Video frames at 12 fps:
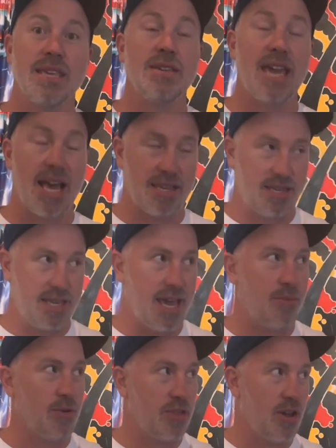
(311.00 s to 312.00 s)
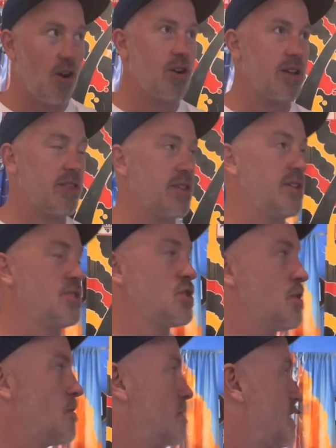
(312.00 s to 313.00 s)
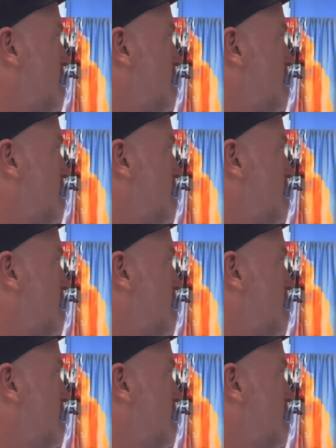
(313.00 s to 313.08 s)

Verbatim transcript: Yes, yeah. Well, the arc. The, so